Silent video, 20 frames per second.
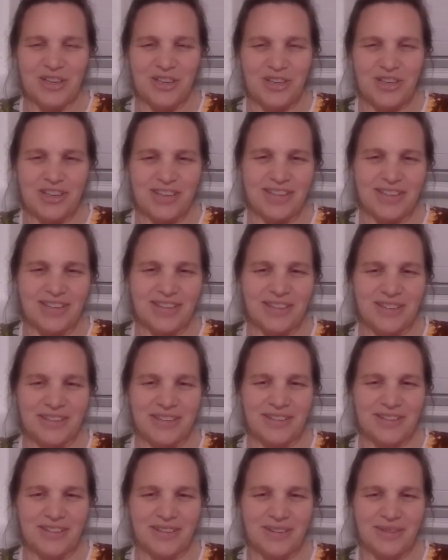
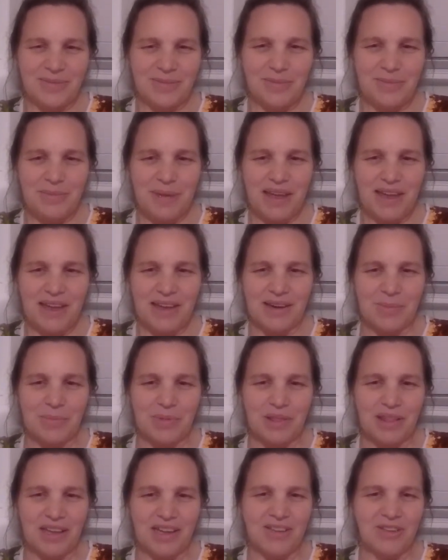She's making a
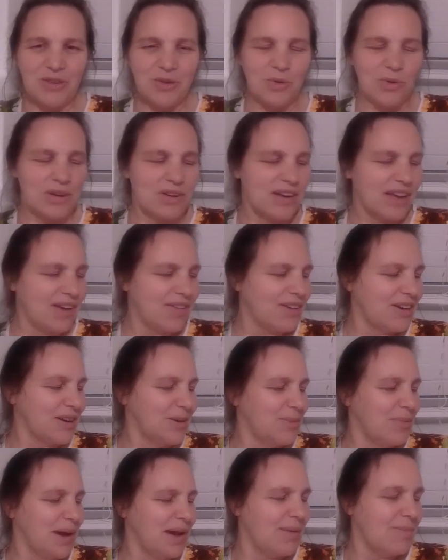play store down
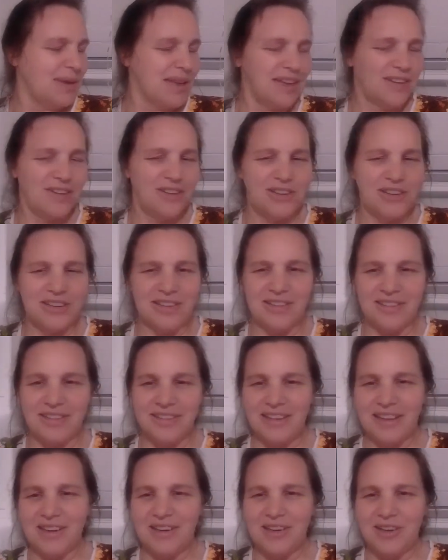here by me, and she
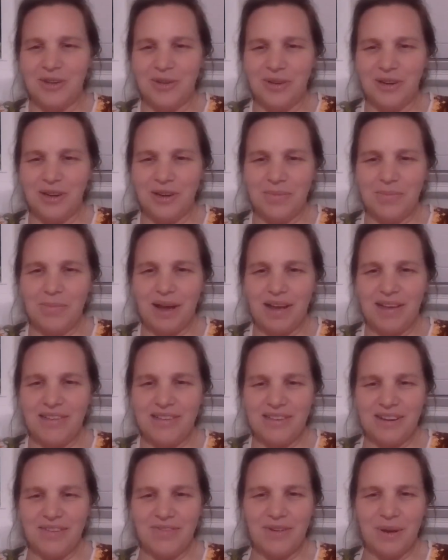said, you can buy
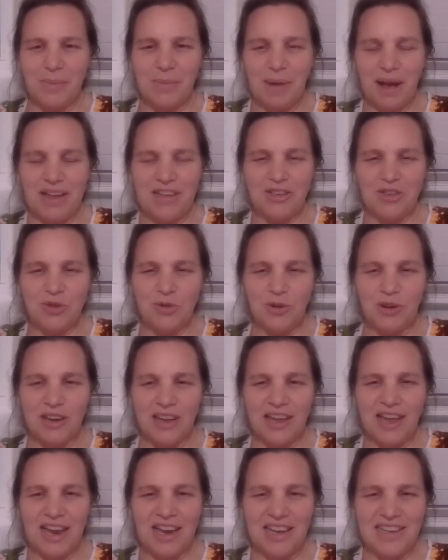stuff at my store
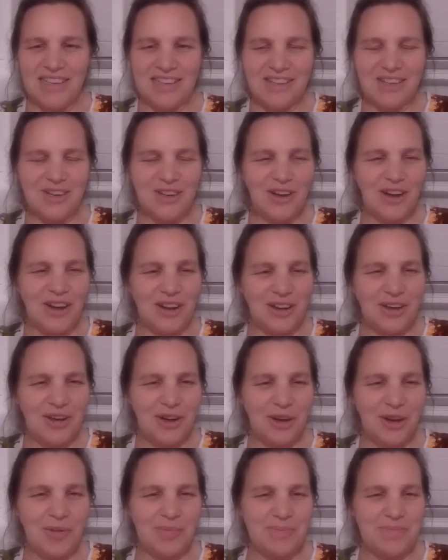at
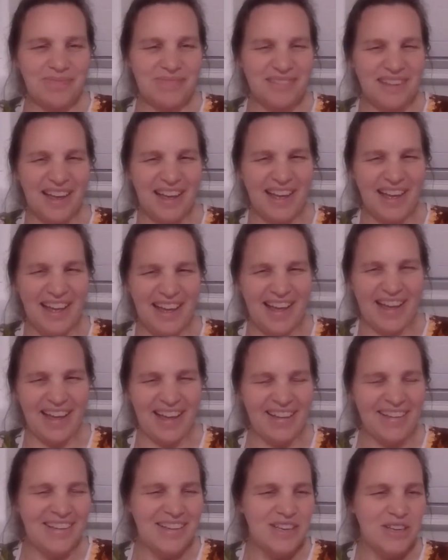Kelissa.com.
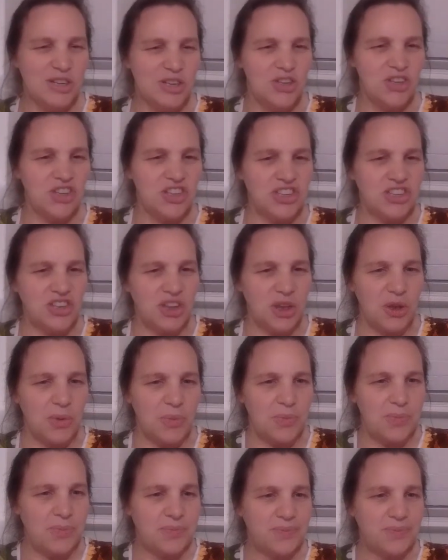She's cute.